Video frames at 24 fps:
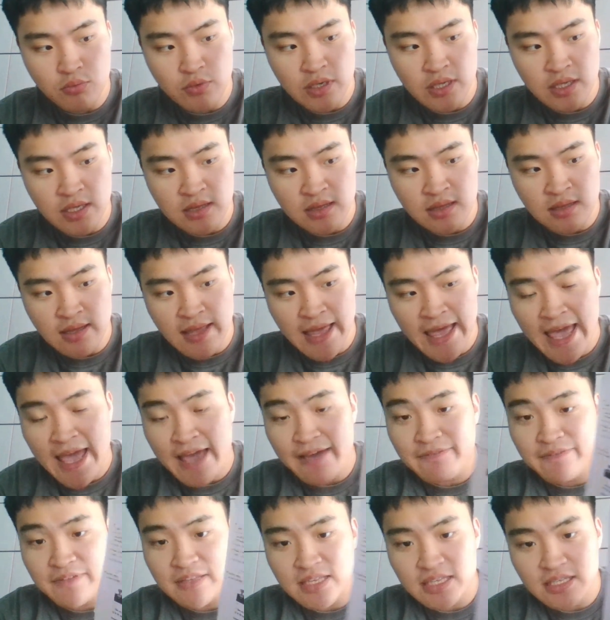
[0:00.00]
with a
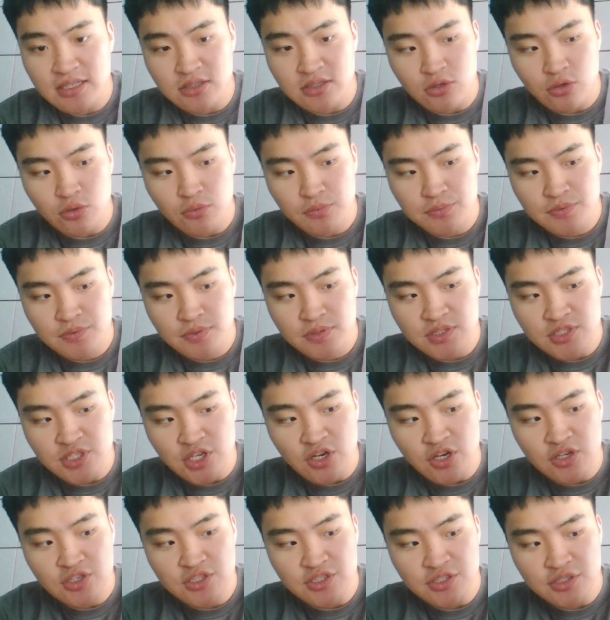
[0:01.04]
heavily doped
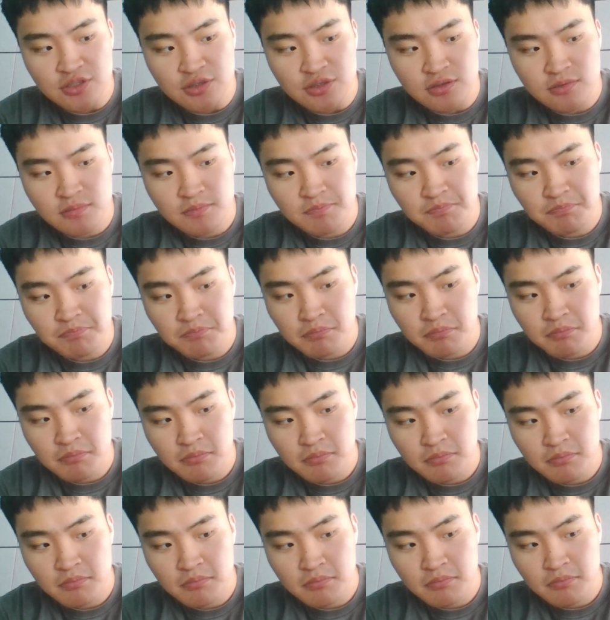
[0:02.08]
junction
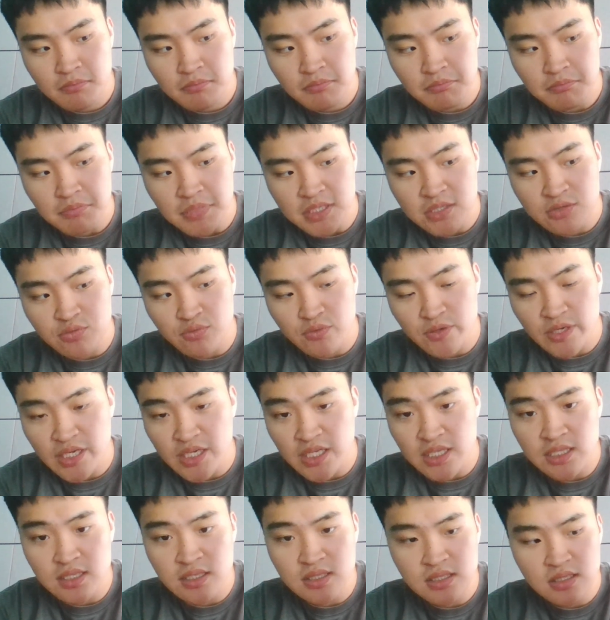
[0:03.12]

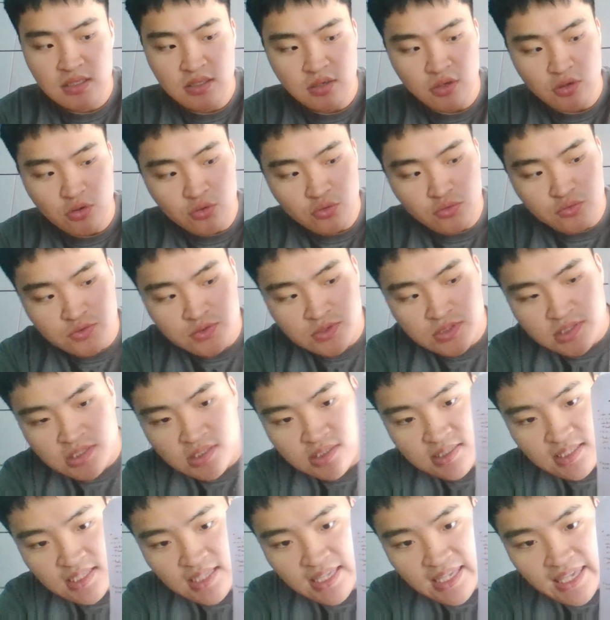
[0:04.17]
between
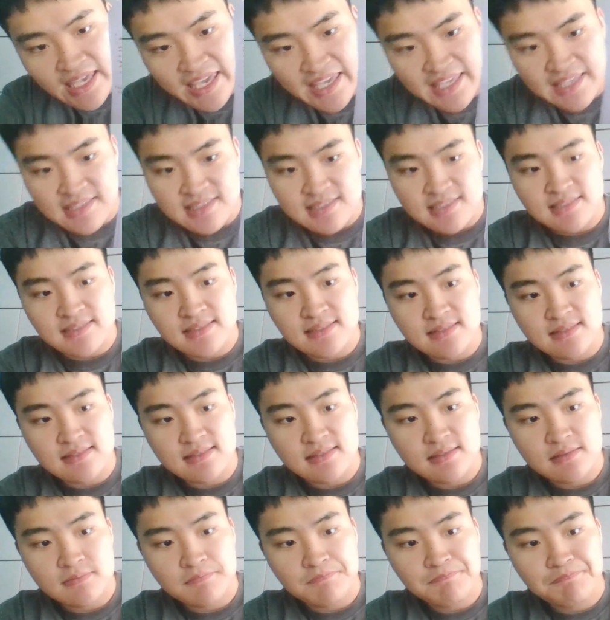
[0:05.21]
those
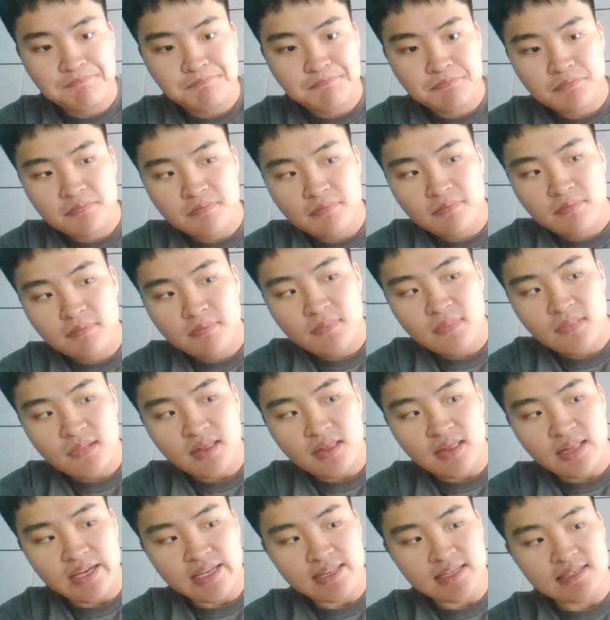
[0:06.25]
gates,
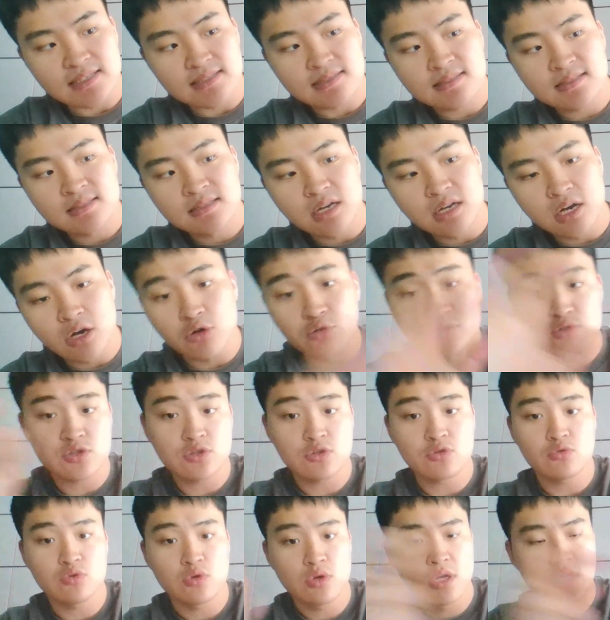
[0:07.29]
like this. Oh,
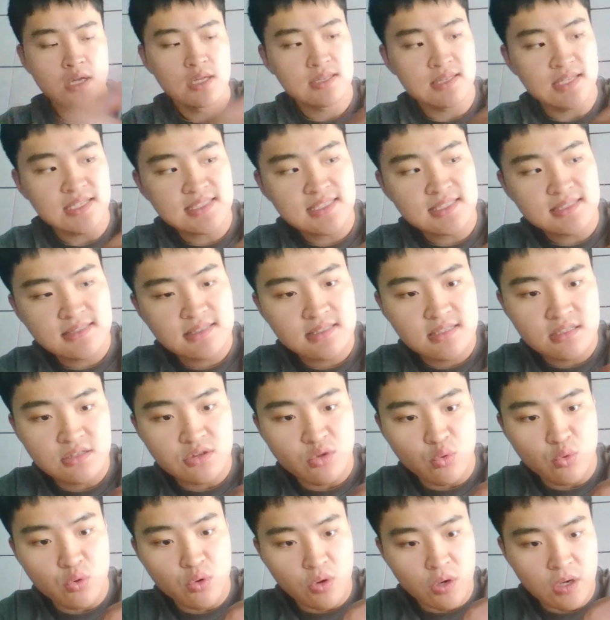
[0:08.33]
so this is the
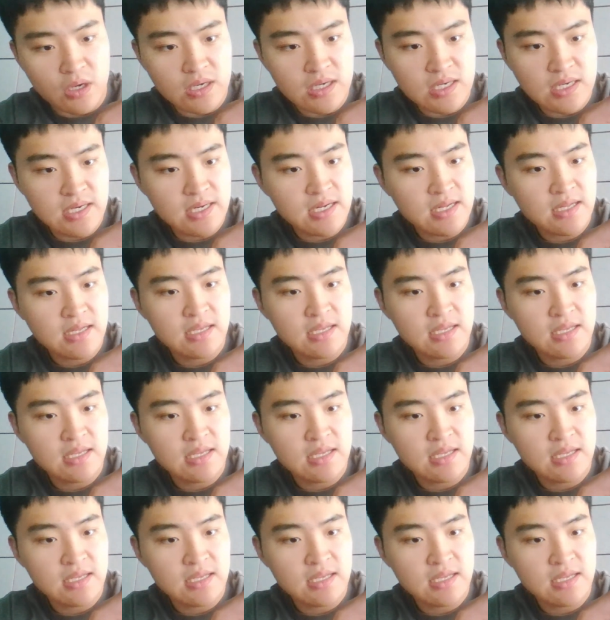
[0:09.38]
NOR.